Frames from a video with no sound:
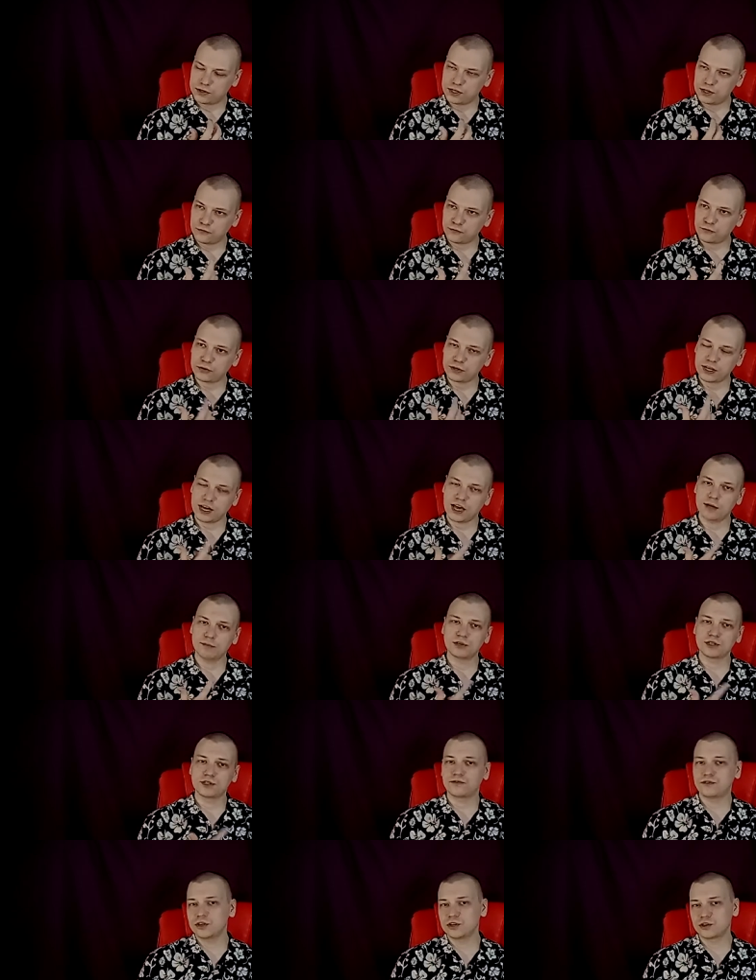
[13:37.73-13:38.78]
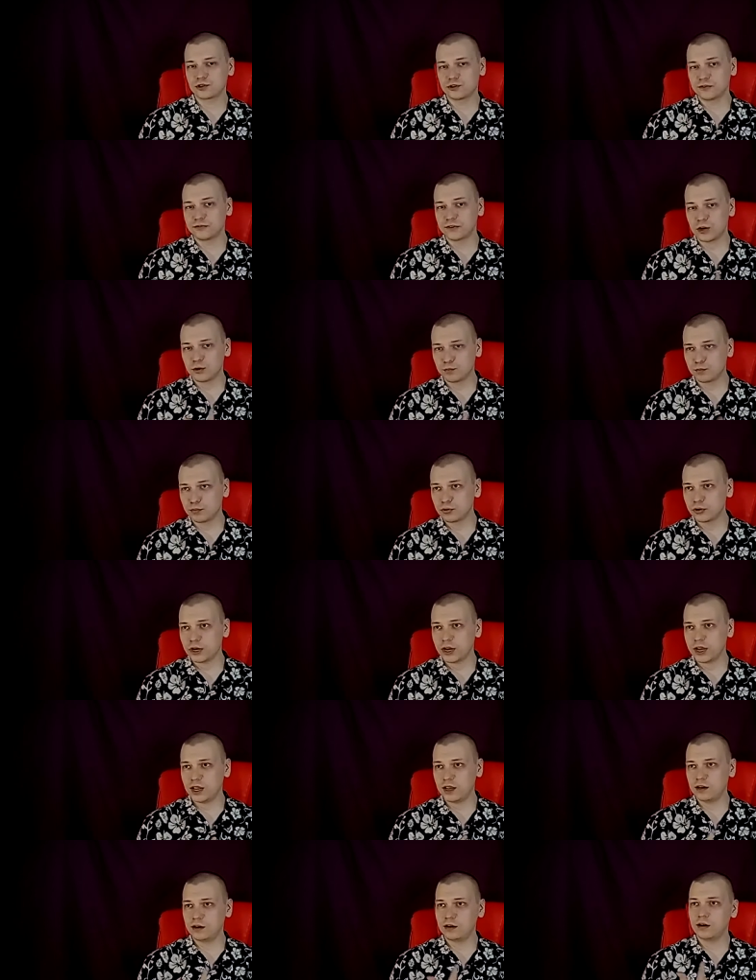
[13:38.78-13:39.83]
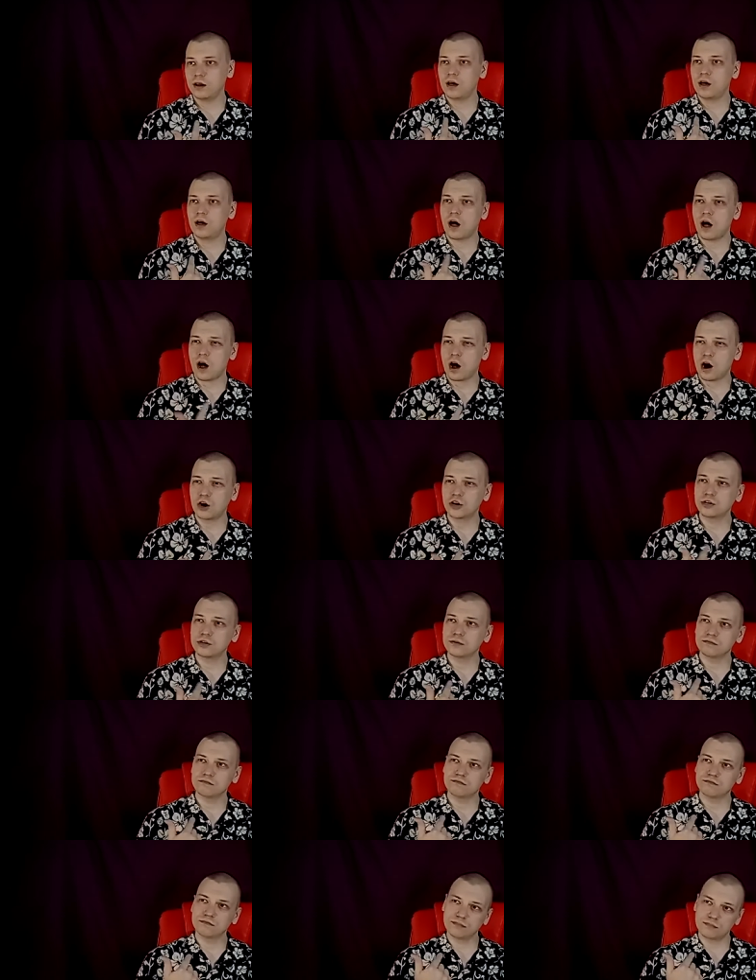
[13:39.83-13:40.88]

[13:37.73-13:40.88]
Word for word: different hemispheres of our brain are